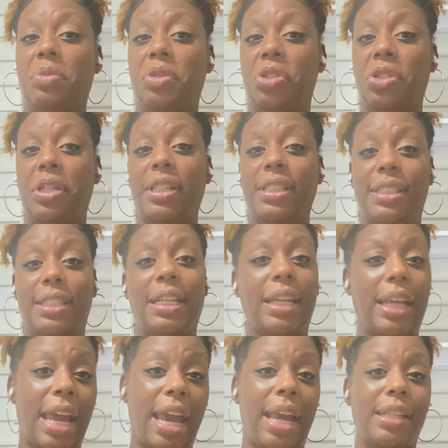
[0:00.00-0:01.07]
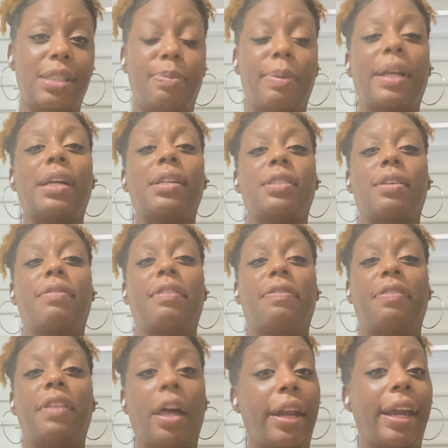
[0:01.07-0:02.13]
just in case, because of the
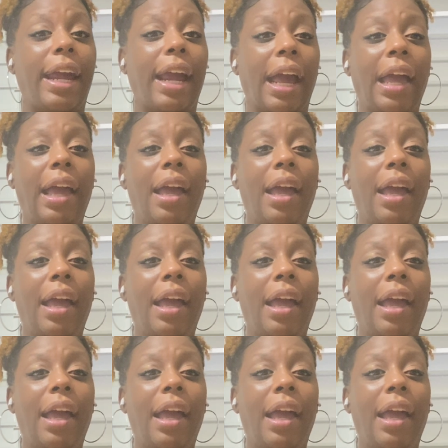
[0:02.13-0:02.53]
flooding.